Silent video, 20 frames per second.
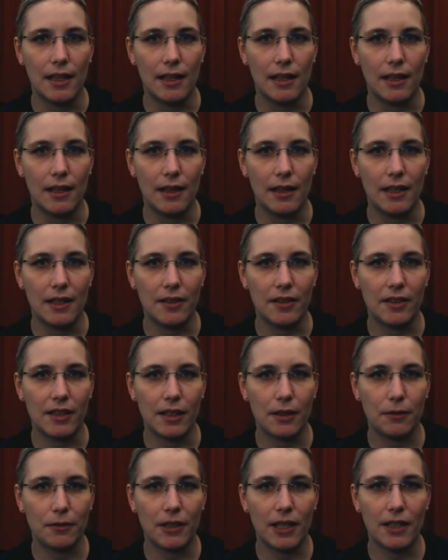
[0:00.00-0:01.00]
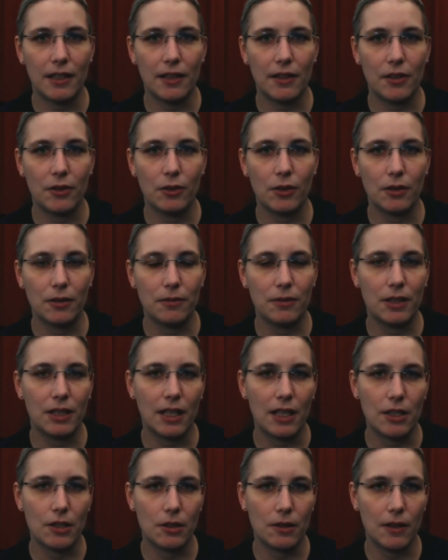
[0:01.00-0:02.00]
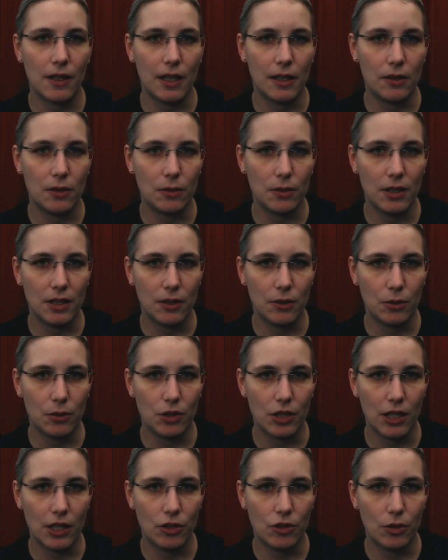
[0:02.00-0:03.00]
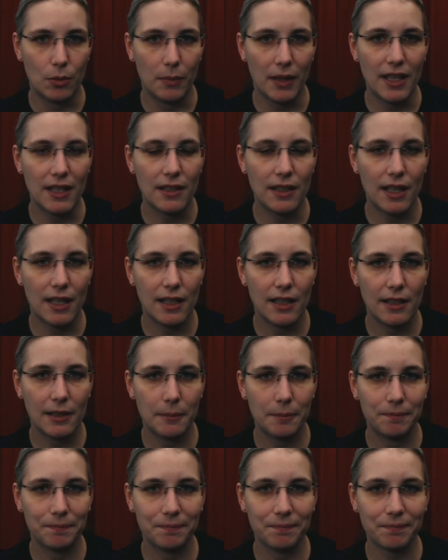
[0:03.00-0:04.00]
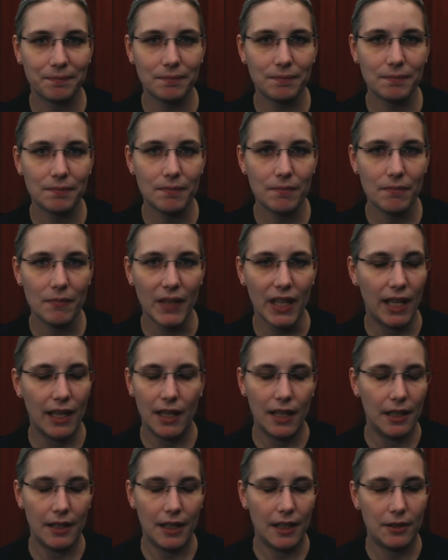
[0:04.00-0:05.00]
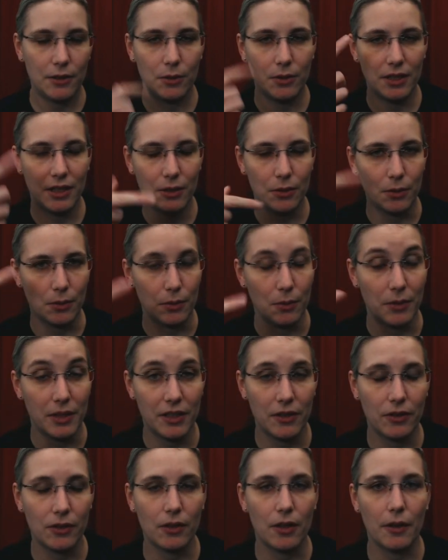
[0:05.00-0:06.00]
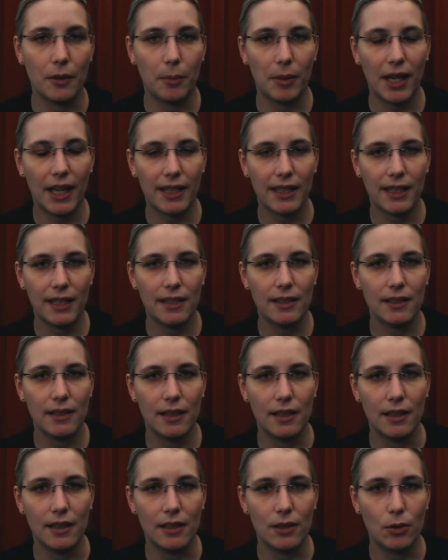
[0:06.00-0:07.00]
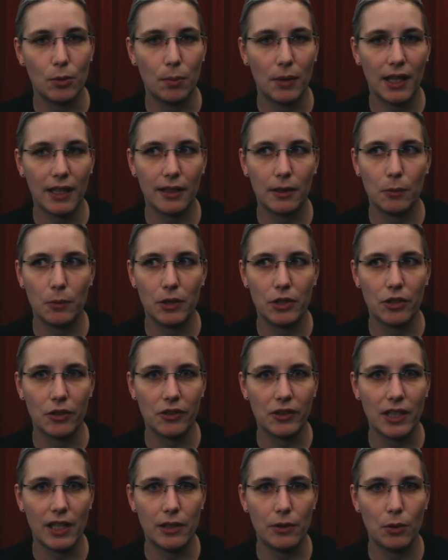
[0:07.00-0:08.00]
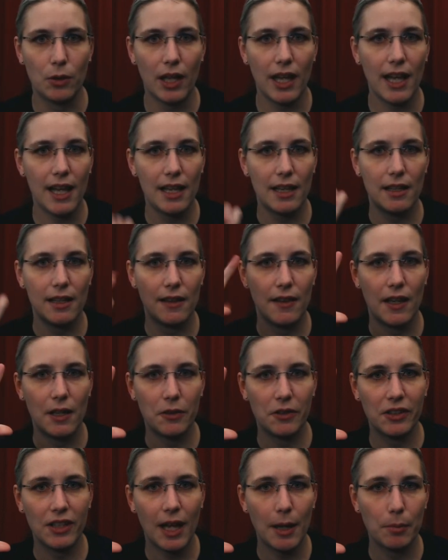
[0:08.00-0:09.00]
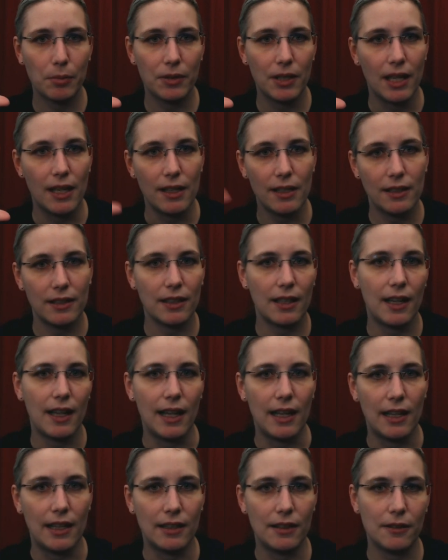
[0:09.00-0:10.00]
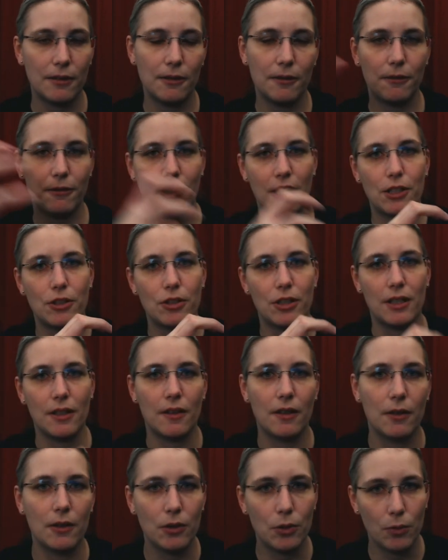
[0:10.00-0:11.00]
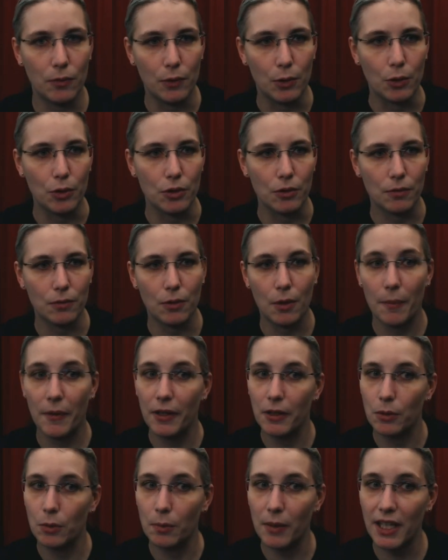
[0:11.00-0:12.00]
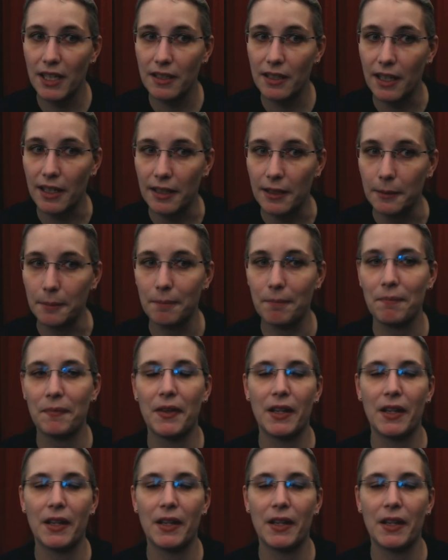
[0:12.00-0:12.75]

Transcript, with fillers: uh, instead of getting this notification that you need to change your maintainer, uh, that you need to reinstall the plugin, uh, your plugin will just tell you, hey, there's an update and fetch in the new version from the new maintainer.